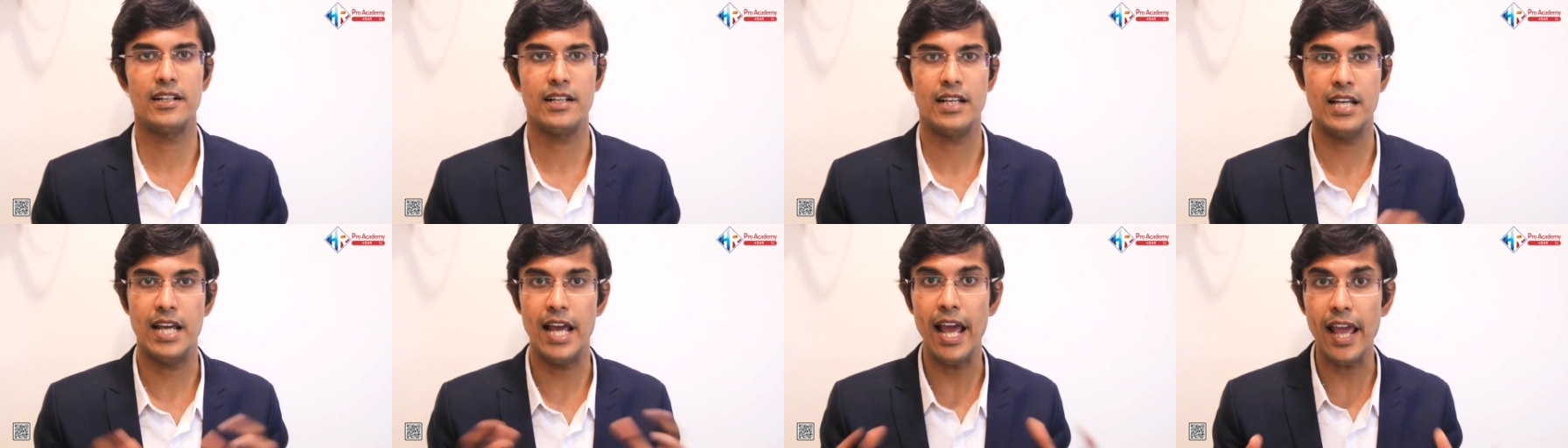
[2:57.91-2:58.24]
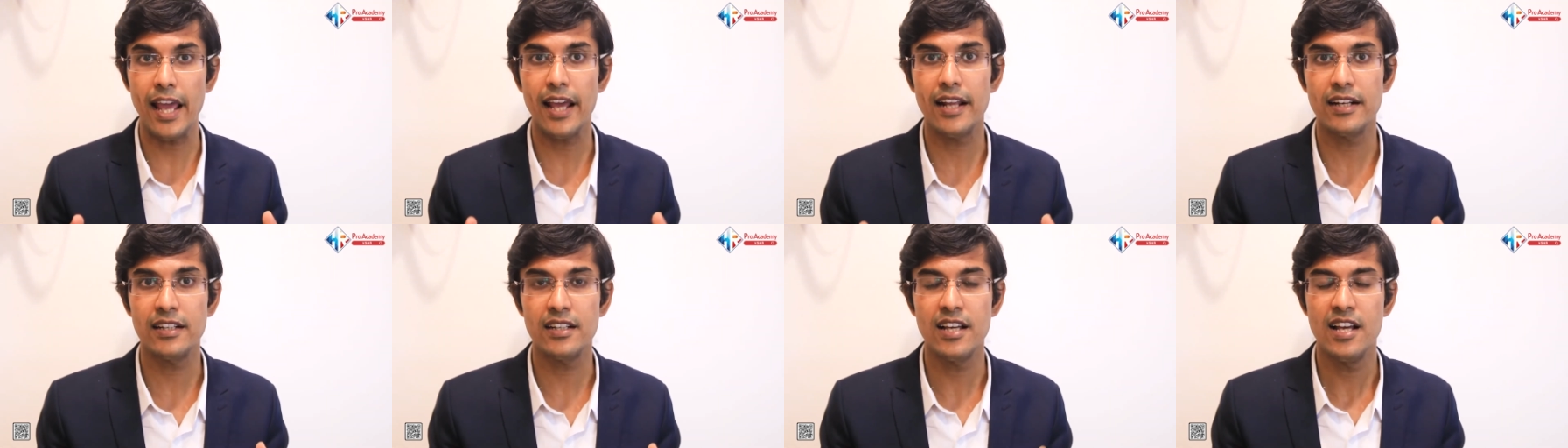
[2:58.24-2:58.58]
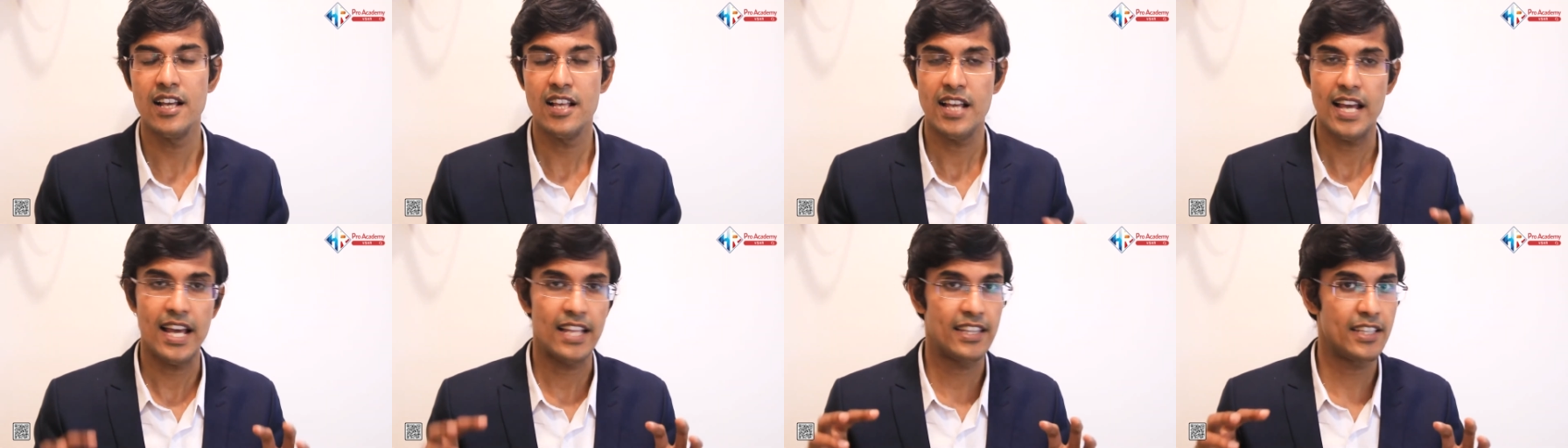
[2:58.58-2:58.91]

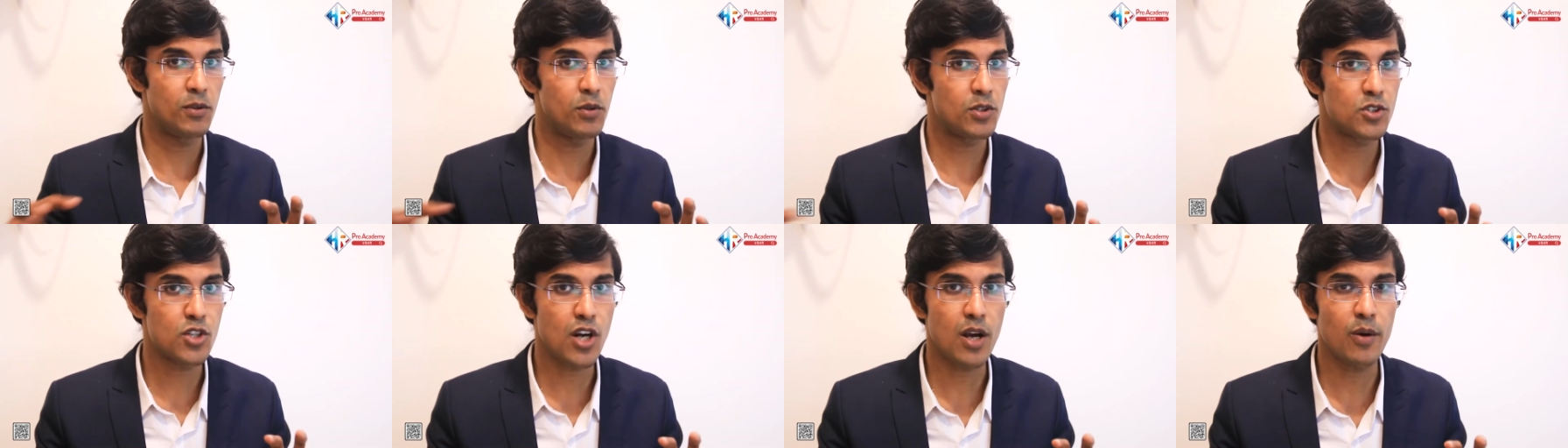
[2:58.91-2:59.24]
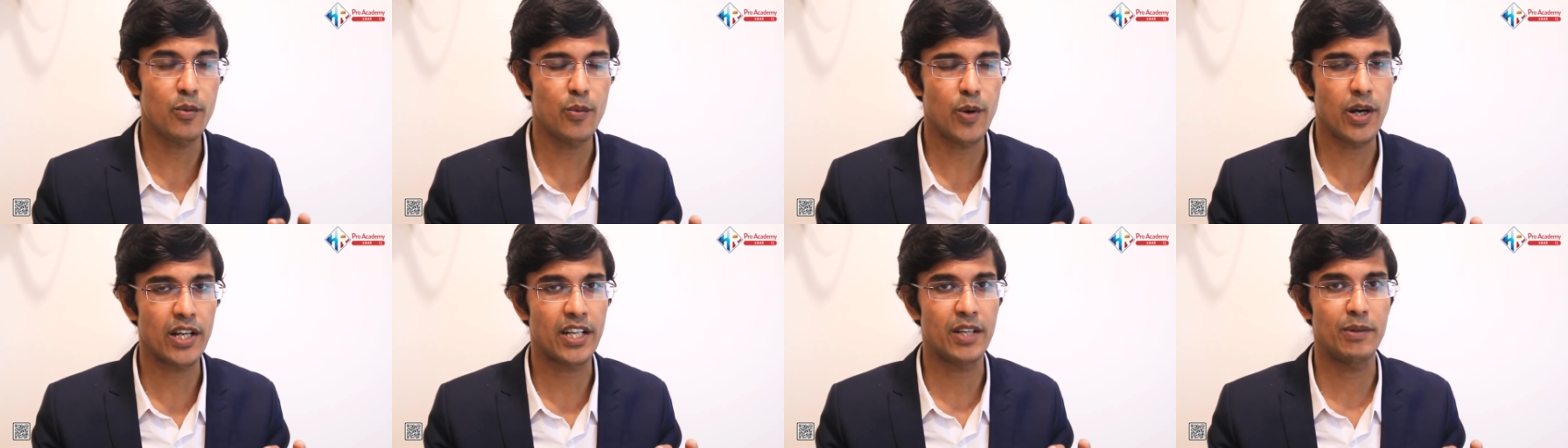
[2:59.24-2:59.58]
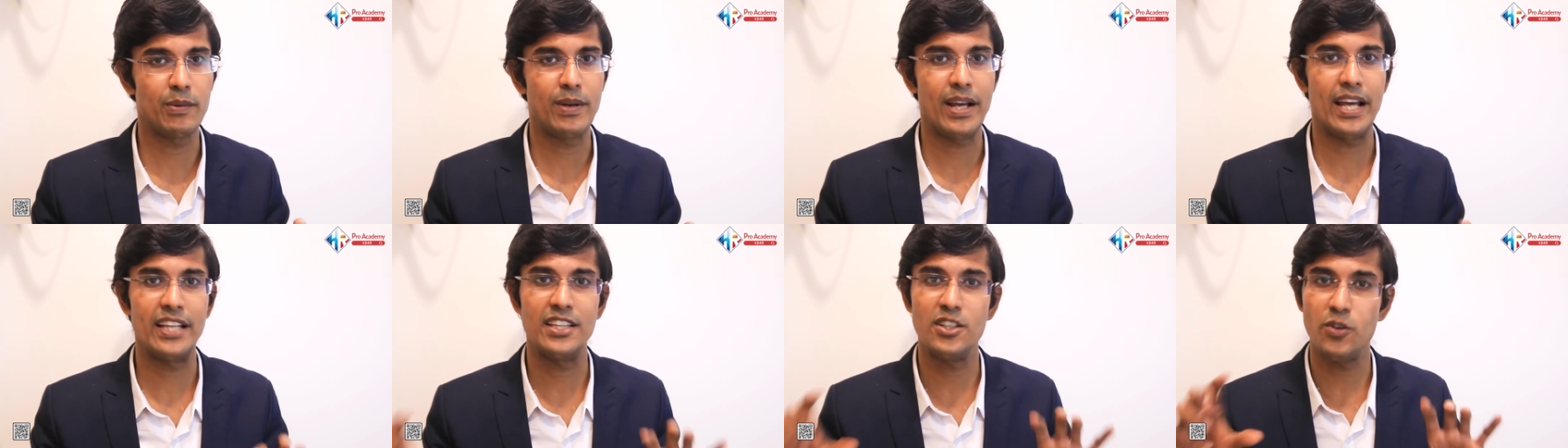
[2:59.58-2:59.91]
And they will walk away.
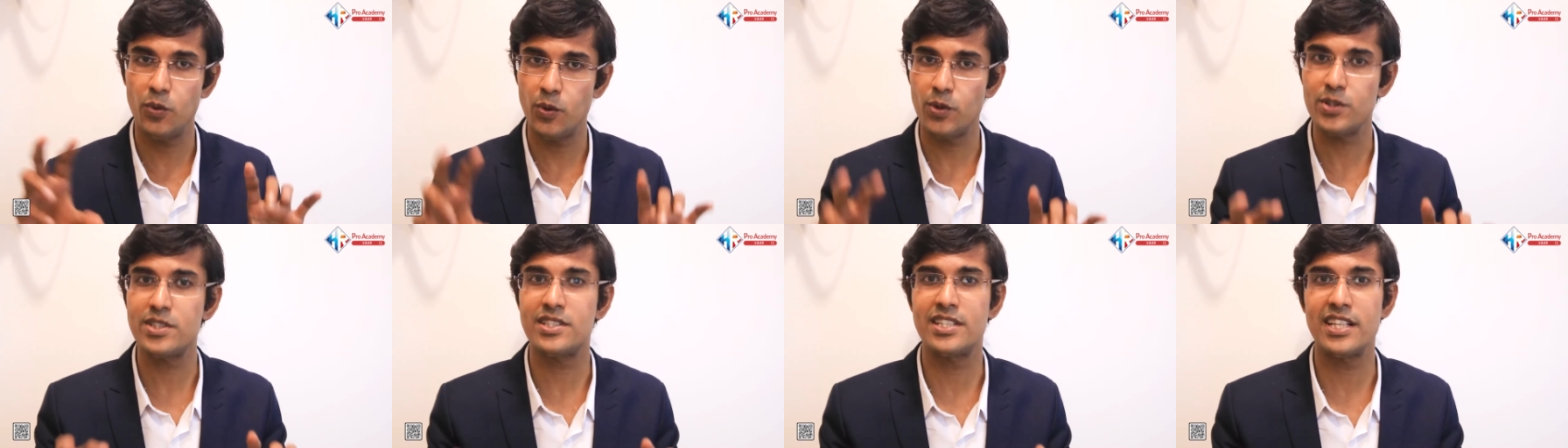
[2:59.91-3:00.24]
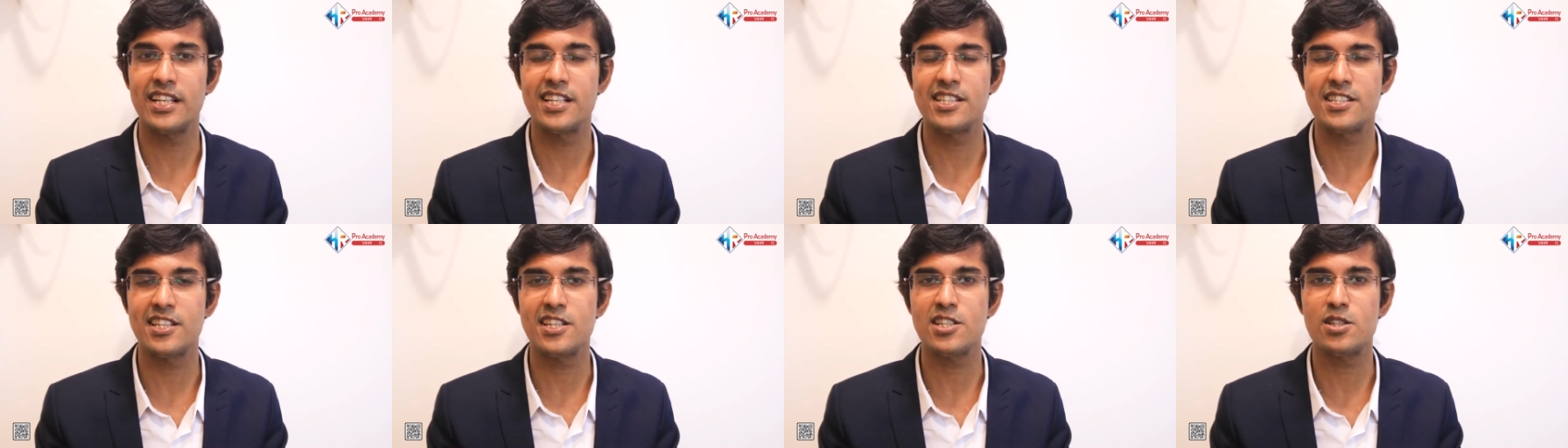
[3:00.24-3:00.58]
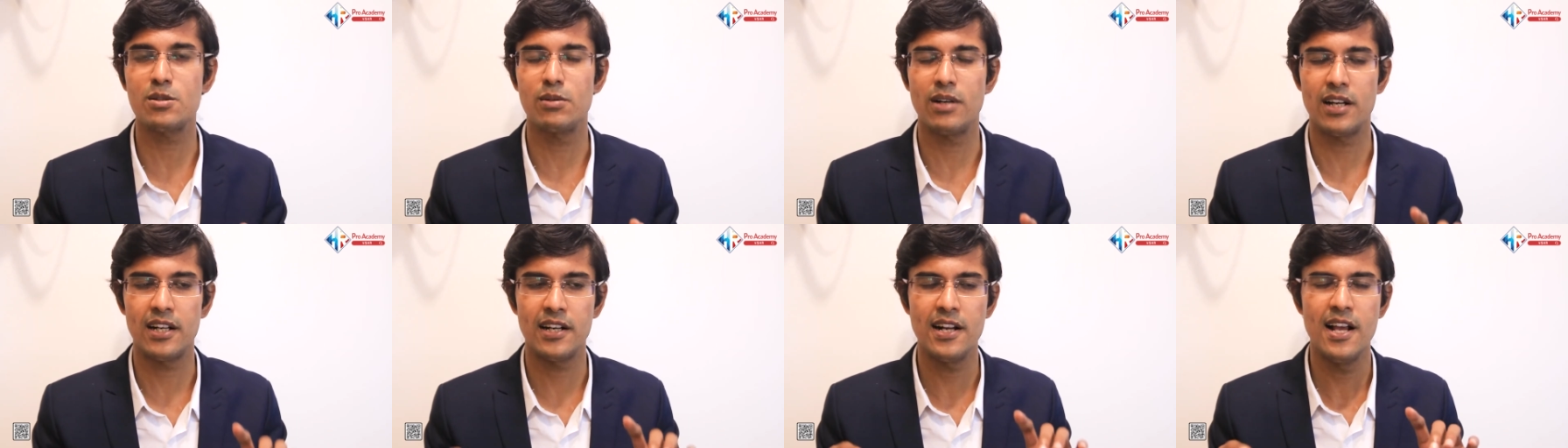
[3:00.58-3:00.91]
And the worst thing is this
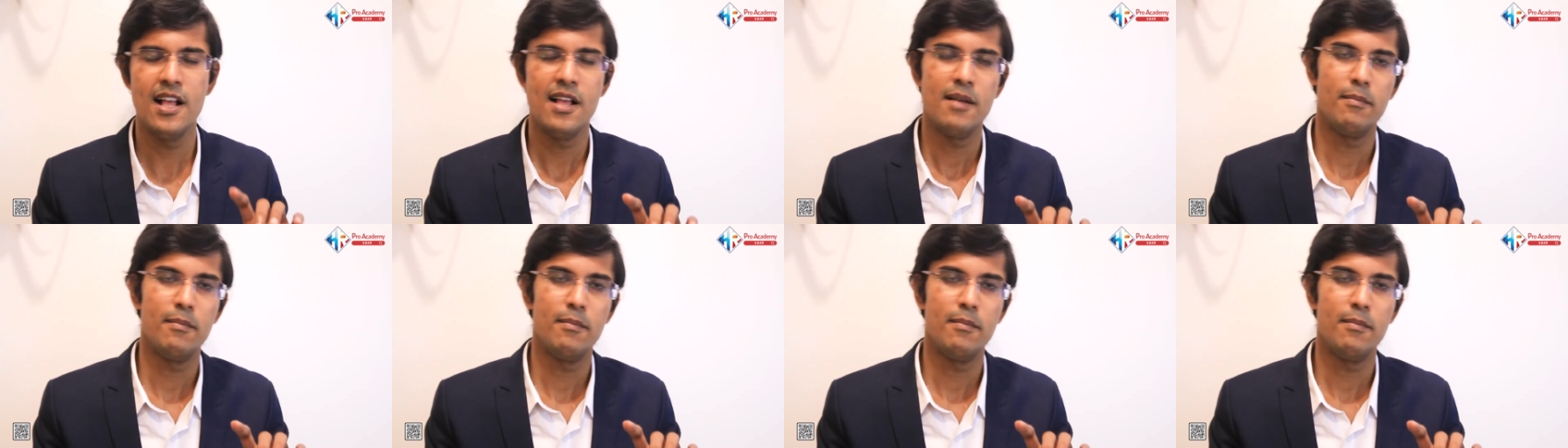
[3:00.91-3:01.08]
one,